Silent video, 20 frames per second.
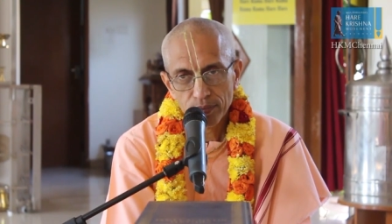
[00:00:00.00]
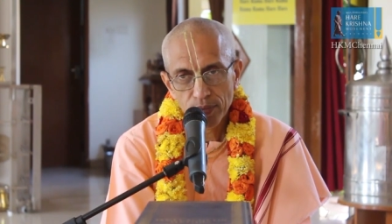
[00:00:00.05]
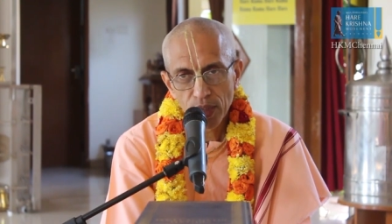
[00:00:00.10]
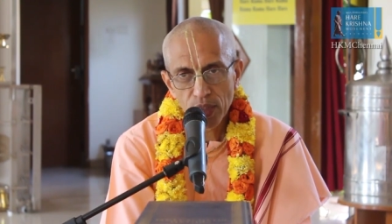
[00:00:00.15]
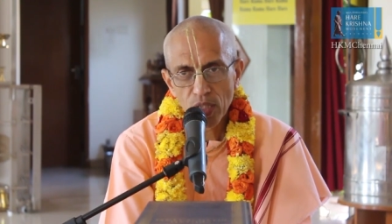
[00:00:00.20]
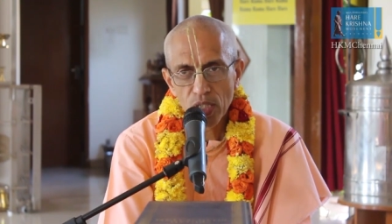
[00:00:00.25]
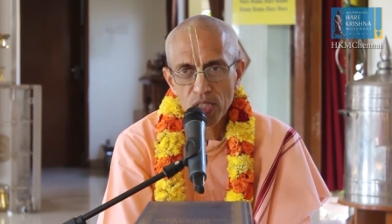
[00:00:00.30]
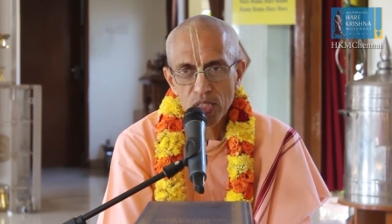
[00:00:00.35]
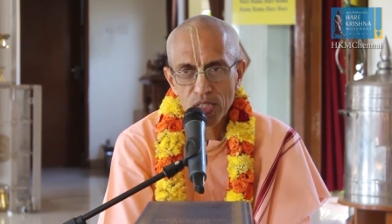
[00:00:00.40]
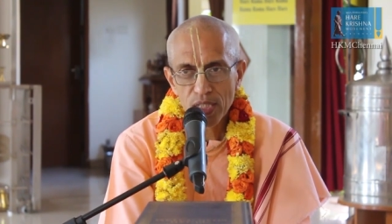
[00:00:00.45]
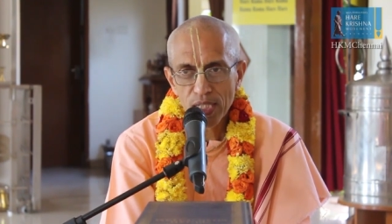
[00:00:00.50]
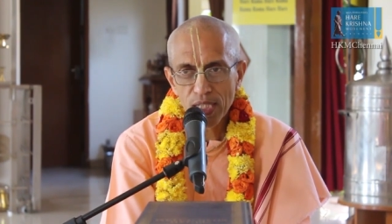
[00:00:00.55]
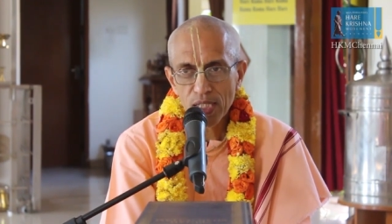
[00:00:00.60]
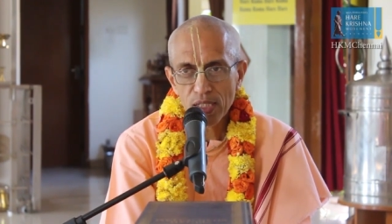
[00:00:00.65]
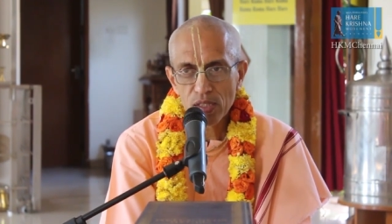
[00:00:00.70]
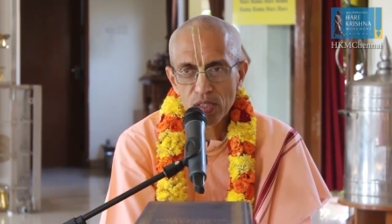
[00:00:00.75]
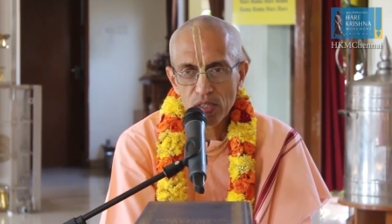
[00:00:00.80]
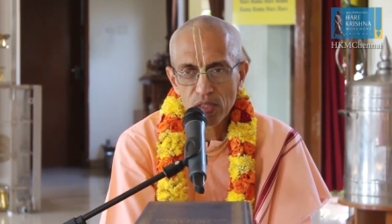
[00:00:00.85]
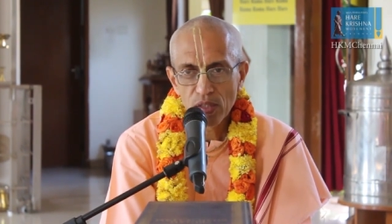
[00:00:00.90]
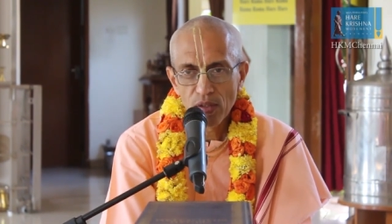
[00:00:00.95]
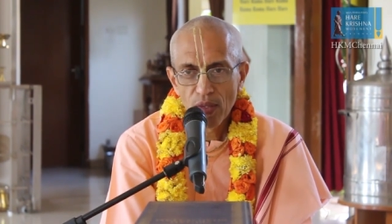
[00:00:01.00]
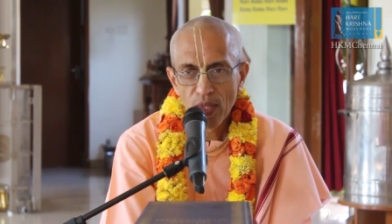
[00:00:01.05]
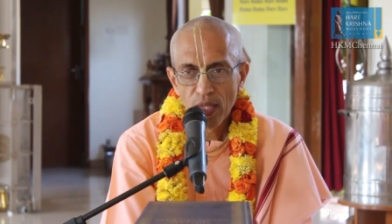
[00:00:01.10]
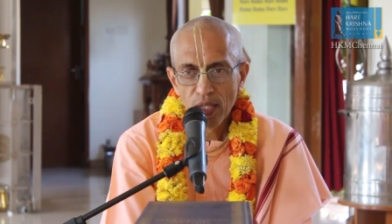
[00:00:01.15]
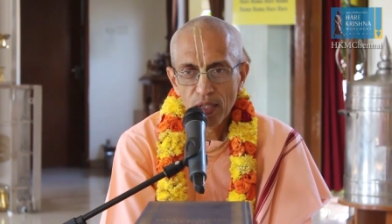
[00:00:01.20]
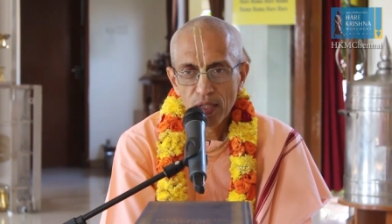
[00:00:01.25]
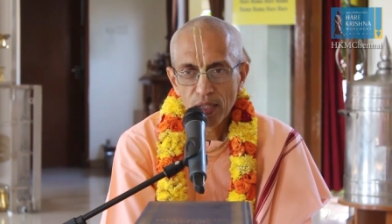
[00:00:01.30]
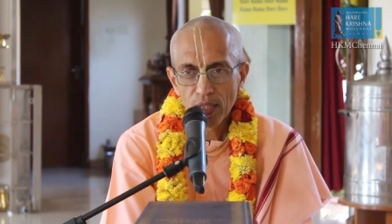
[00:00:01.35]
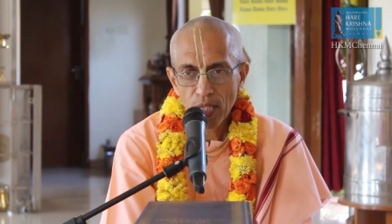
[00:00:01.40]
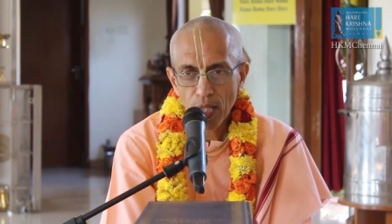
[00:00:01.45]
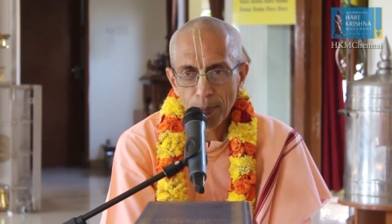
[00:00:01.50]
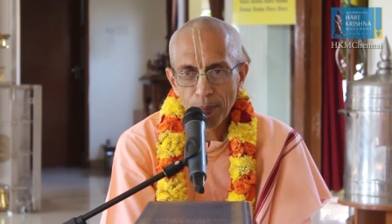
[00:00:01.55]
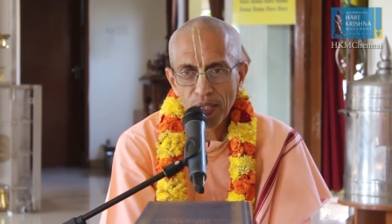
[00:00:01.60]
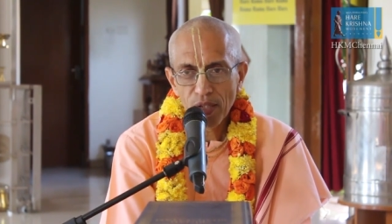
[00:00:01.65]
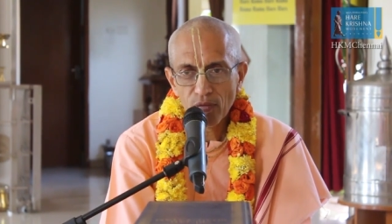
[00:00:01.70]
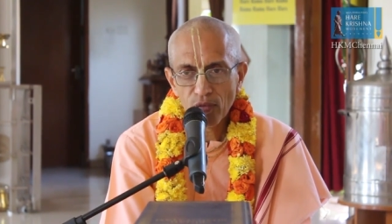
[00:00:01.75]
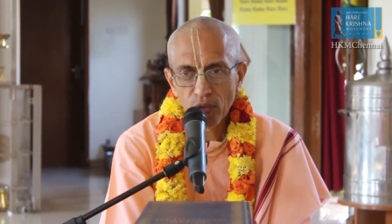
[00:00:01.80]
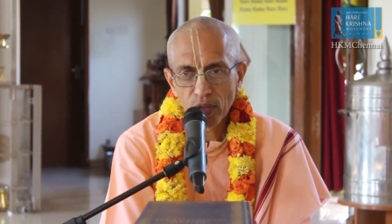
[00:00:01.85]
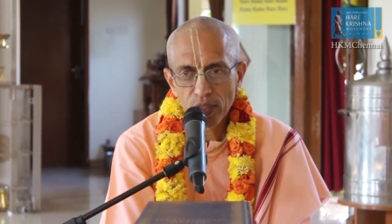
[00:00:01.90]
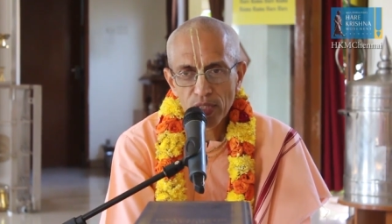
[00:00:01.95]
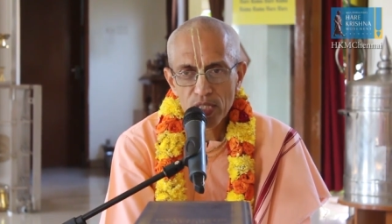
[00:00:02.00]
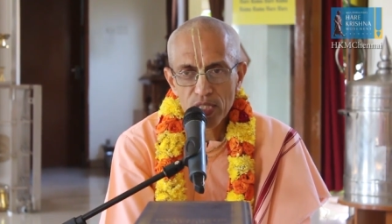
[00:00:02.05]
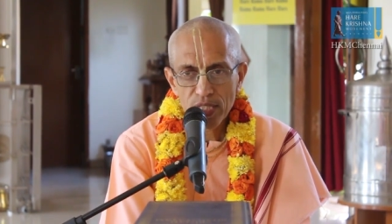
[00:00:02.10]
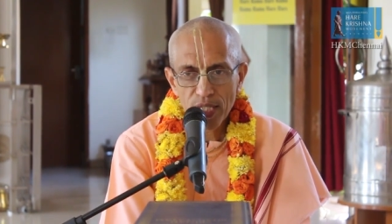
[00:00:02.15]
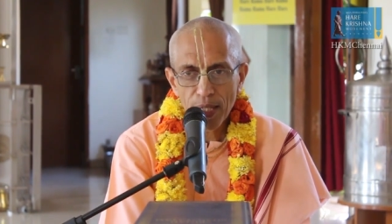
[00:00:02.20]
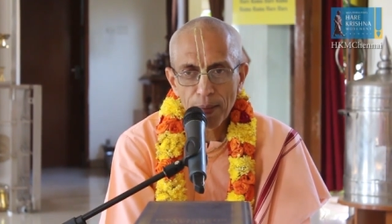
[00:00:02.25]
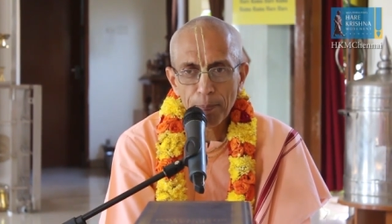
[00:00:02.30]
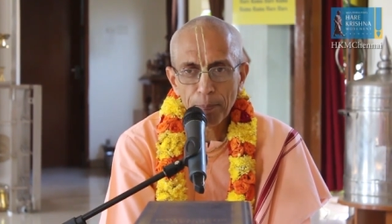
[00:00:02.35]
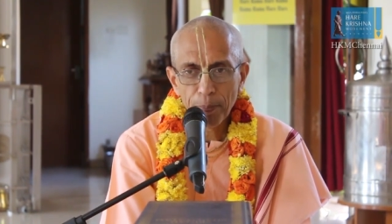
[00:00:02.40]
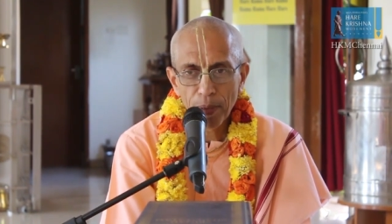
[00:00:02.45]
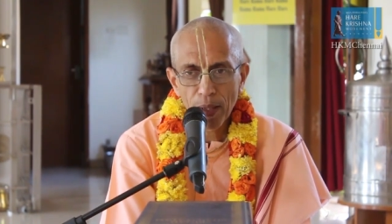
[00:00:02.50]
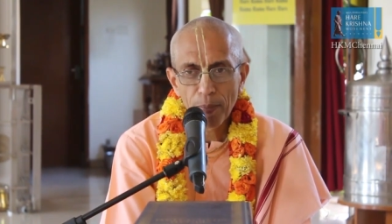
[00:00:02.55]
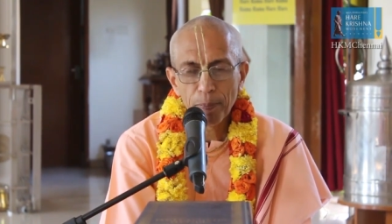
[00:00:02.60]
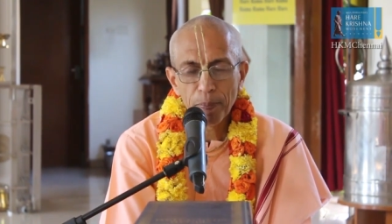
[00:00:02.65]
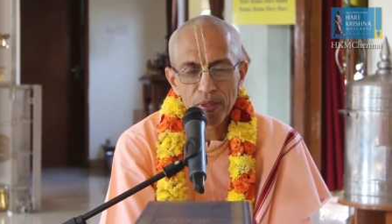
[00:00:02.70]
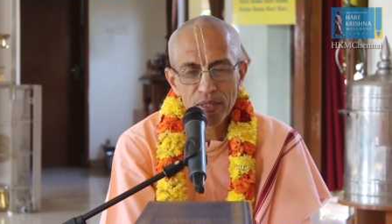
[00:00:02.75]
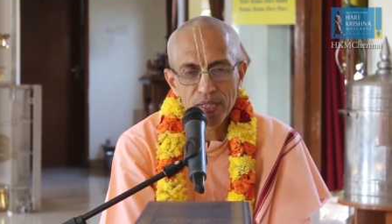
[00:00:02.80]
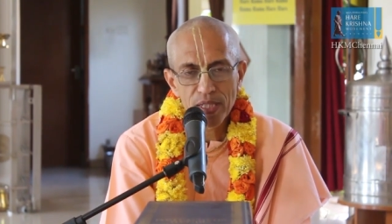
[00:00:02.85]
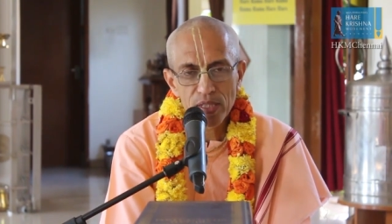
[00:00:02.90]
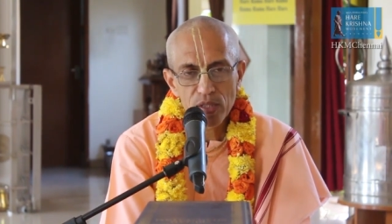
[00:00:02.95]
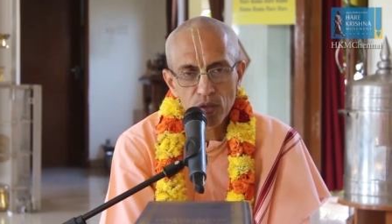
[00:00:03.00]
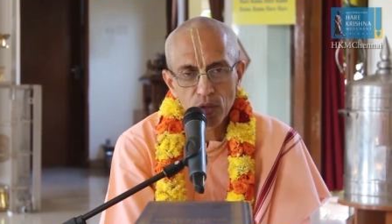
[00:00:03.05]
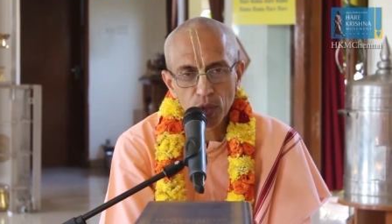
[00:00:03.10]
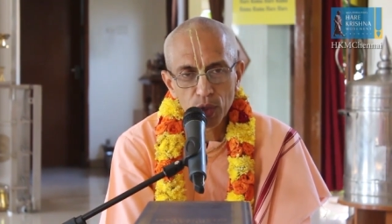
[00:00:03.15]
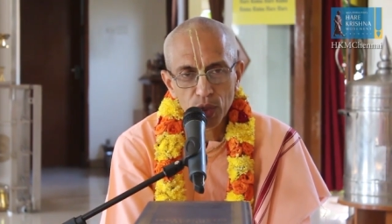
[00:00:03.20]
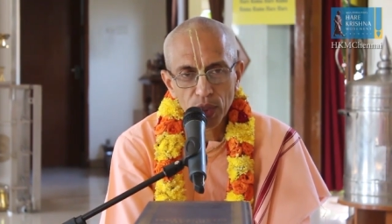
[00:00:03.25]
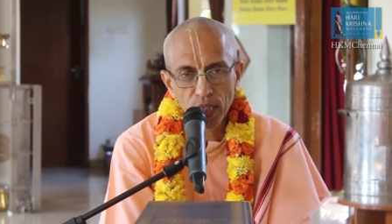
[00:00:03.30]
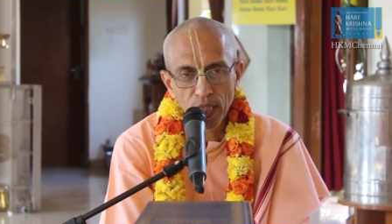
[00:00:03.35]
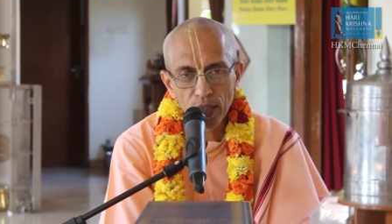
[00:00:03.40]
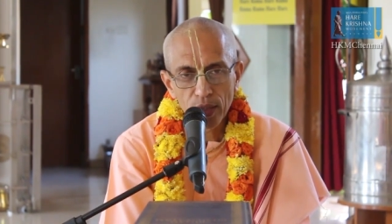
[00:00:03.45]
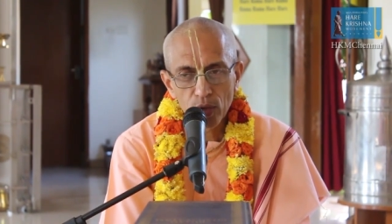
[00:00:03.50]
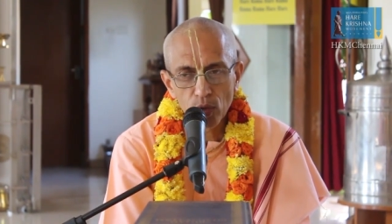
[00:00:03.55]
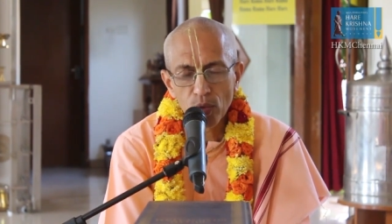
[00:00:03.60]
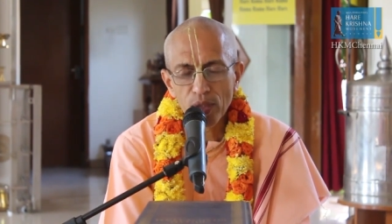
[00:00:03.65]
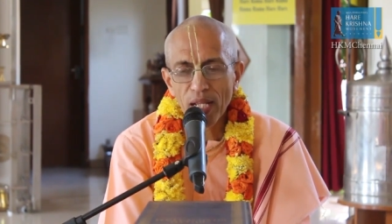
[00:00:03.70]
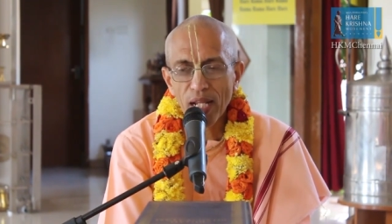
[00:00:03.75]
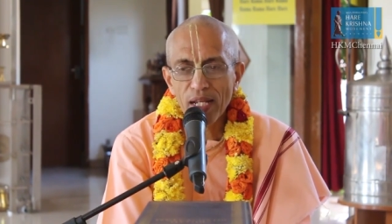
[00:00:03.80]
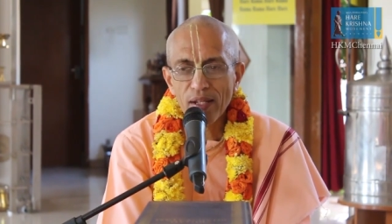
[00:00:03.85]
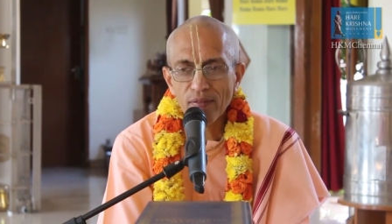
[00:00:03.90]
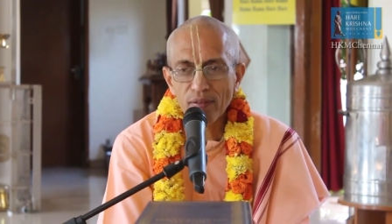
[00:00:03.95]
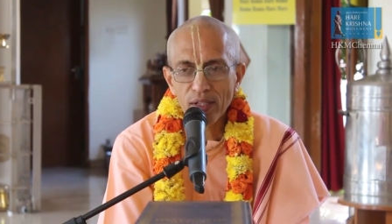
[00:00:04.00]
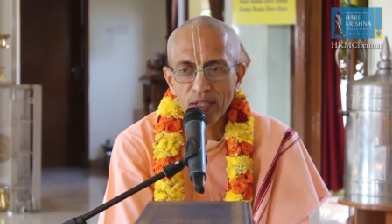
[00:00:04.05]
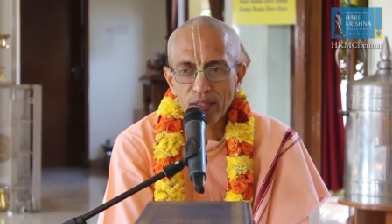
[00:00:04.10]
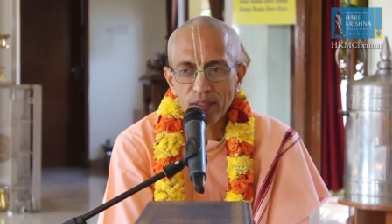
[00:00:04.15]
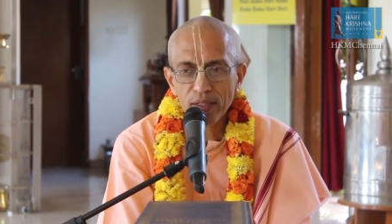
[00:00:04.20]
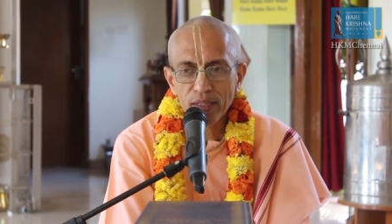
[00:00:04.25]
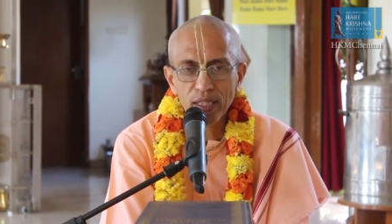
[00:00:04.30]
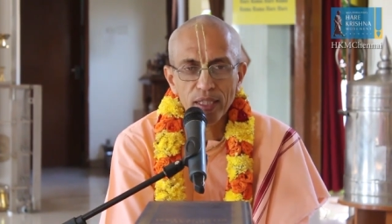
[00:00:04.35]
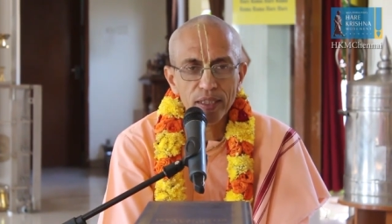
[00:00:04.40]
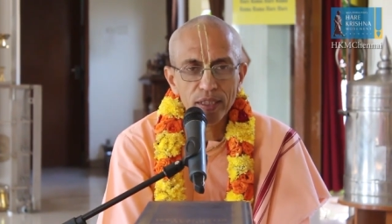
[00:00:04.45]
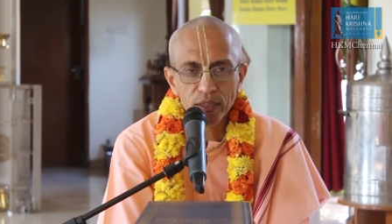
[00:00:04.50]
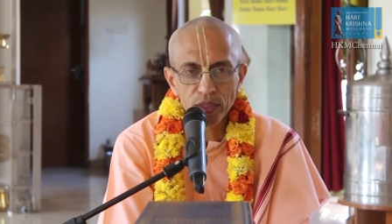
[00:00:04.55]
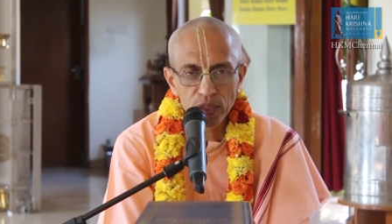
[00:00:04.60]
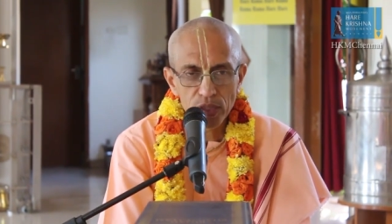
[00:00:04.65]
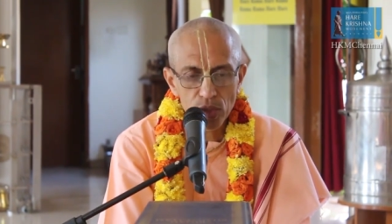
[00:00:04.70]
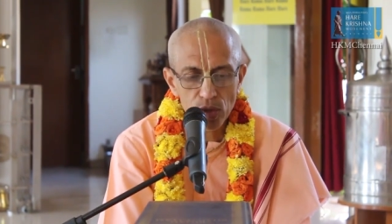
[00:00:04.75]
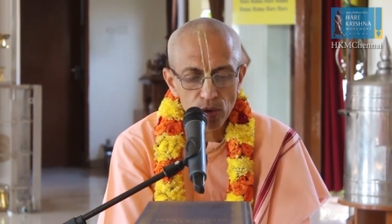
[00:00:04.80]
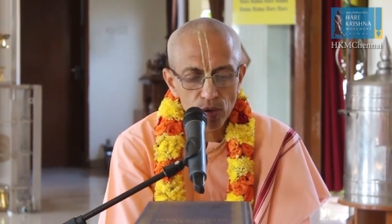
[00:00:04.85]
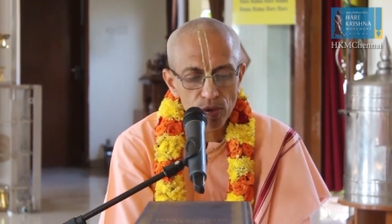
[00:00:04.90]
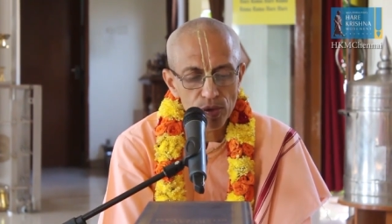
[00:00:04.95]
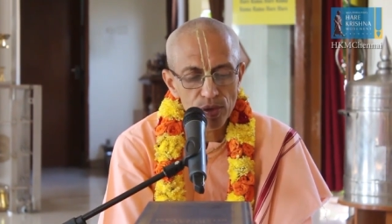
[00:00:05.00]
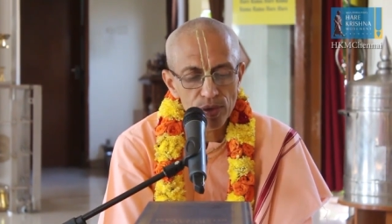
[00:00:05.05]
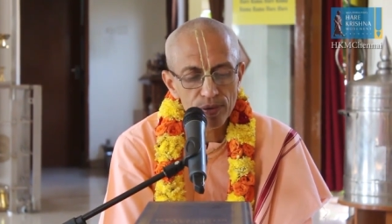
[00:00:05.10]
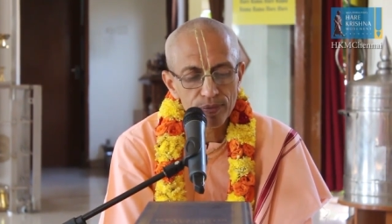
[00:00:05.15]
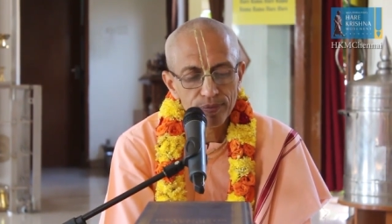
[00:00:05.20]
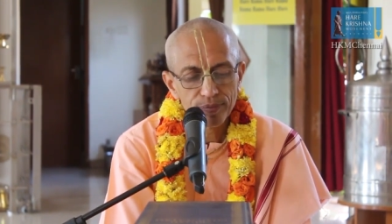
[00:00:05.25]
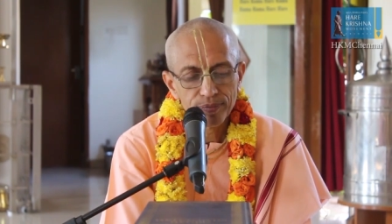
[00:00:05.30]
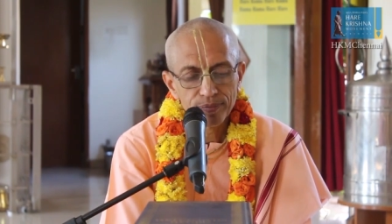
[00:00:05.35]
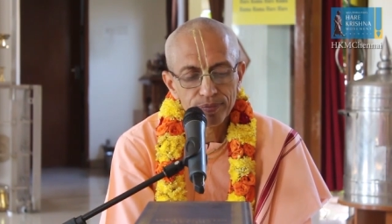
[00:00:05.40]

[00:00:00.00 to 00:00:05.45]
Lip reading: because he is coming for the same purpose as Krishna, to deliver the conditioned souls.